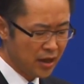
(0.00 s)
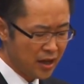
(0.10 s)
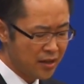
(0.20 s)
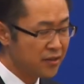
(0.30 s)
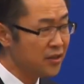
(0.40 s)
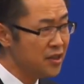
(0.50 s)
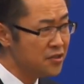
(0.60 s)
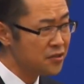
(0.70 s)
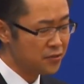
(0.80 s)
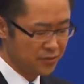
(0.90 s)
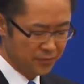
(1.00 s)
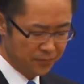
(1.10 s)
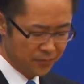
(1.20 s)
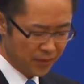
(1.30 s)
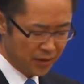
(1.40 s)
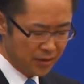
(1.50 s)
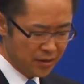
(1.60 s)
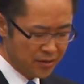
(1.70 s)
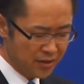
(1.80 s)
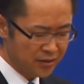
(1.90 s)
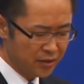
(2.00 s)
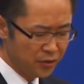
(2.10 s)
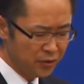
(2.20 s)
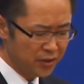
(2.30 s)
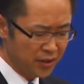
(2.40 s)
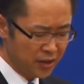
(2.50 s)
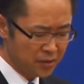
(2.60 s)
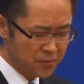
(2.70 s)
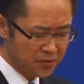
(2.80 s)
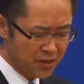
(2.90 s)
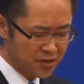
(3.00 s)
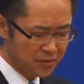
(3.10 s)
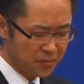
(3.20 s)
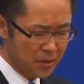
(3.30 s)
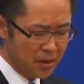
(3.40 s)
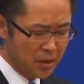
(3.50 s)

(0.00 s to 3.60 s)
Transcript: are the issues that the Noda administration